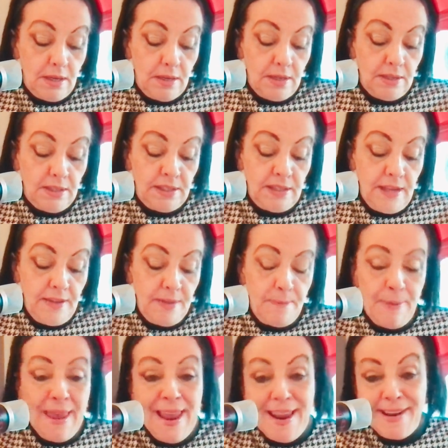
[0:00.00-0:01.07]
saying the
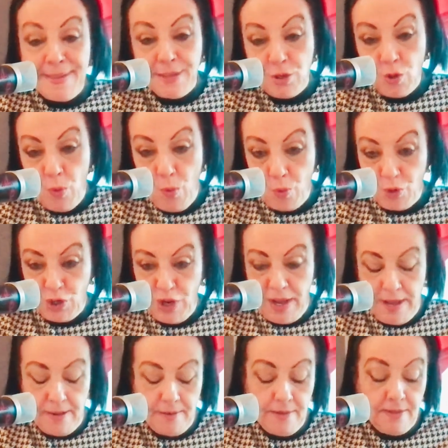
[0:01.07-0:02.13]
pain and the
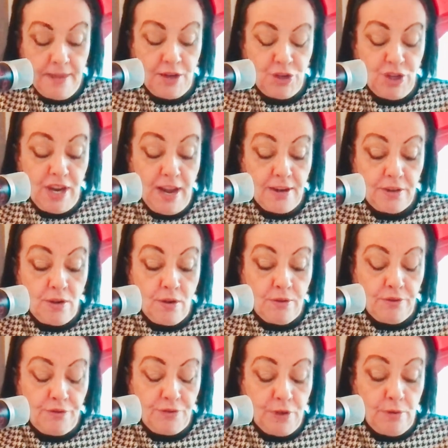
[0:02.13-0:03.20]
torture that she had gone
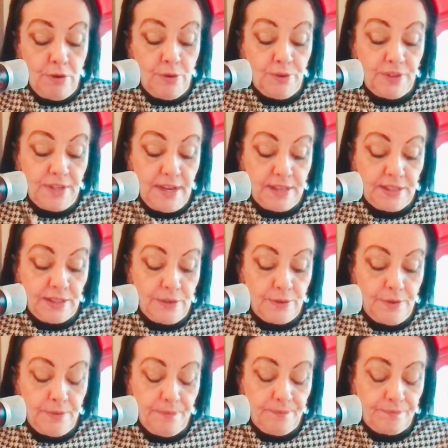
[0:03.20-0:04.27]
through losing her
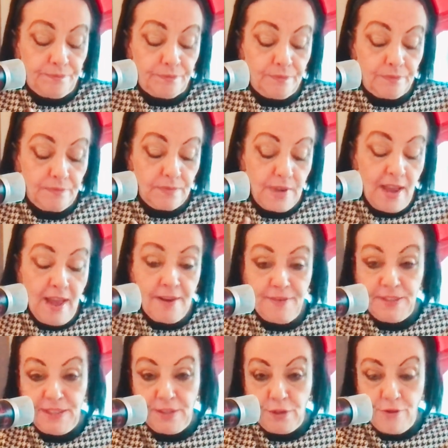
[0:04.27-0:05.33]
son,
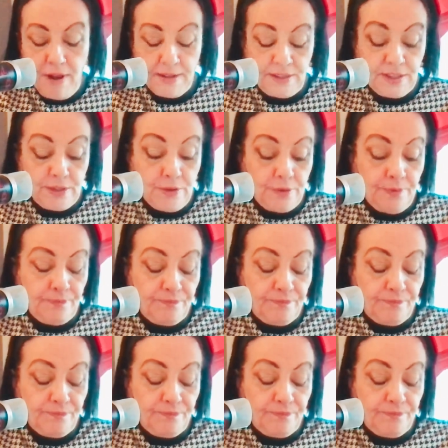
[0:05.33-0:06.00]
Elvis's grandson.